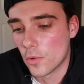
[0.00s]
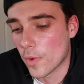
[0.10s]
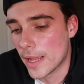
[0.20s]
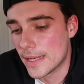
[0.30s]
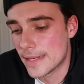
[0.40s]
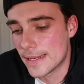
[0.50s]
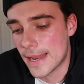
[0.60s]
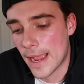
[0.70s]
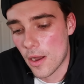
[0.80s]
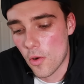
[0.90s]
right?
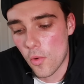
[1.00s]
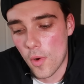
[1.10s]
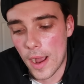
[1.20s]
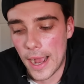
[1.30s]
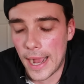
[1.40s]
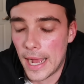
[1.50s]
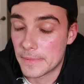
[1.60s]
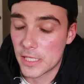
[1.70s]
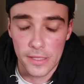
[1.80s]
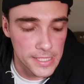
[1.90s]
Now, I'm
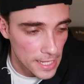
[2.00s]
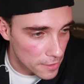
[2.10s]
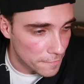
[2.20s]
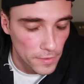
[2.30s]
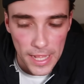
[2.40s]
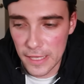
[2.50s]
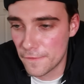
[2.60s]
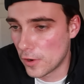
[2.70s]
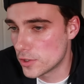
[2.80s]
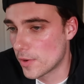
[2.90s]
still excited for Leki
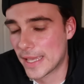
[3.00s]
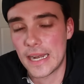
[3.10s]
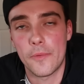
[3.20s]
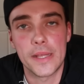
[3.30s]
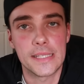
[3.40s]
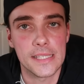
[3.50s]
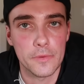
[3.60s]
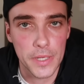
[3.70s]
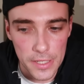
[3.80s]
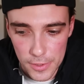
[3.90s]
Fotu. I cannot wait to see
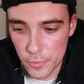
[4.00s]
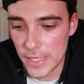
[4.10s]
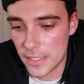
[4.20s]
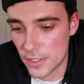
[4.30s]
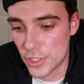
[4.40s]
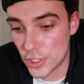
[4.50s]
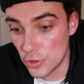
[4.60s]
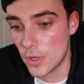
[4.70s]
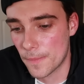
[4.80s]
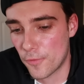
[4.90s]
what he does when he does
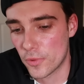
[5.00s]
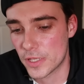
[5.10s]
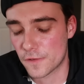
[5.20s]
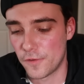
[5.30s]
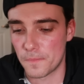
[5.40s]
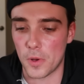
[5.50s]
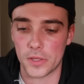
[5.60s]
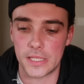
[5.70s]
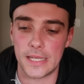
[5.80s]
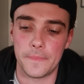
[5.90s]
suit up for this
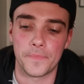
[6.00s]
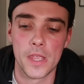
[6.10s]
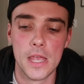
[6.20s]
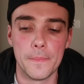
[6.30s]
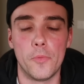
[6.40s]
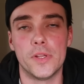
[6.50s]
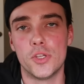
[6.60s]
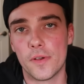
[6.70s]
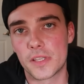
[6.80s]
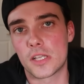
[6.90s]
football team. But we
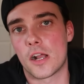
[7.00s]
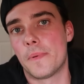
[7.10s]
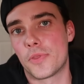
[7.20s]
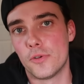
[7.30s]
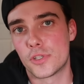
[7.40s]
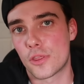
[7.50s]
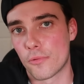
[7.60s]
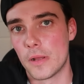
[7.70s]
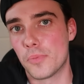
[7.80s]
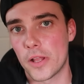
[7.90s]
do have to talk about those
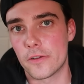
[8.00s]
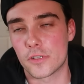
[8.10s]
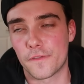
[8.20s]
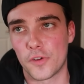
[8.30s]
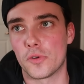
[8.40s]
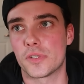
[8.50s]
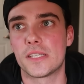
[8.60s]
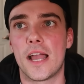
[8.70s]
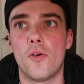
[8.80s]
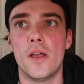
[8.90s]
three players
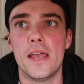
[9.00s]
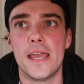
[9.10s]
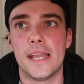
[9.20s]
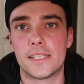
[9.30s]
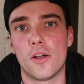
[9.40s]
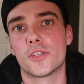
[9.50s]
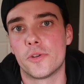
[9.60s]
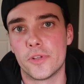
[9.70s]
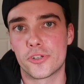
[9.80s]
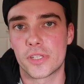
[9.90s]
first. Now, it's
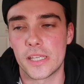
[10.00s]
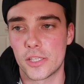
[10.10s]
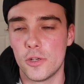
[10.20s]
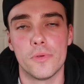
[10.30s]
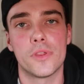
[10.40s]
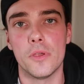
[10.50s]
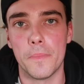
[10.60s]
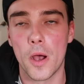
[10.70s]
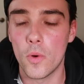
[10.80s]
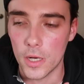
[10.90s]
also interesting, too, with
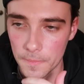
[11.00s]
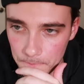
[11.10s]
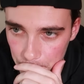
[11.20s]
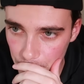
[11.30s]
Yeboah,